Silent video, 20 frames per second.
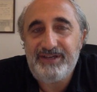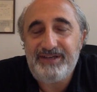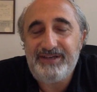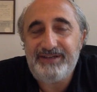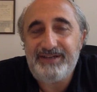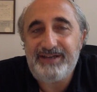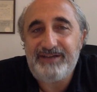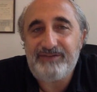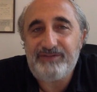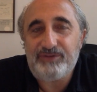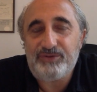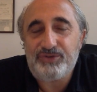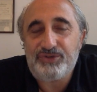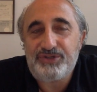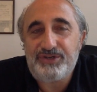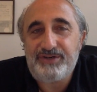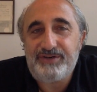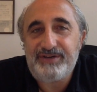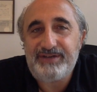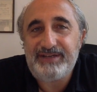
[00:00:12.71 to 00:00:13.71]
an
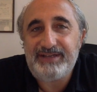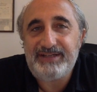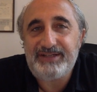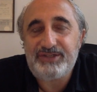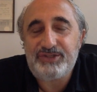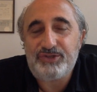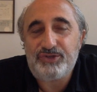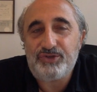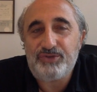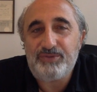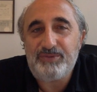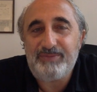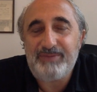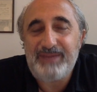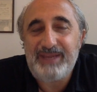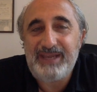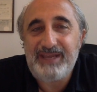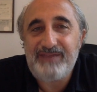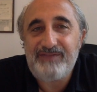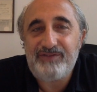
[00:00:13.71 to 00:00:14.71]
evolutionary lens to human
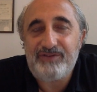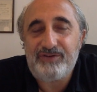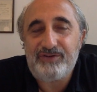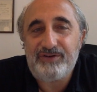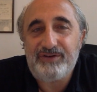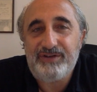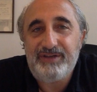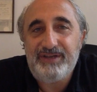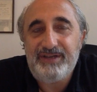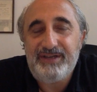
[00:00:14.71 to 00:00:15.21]
behavior,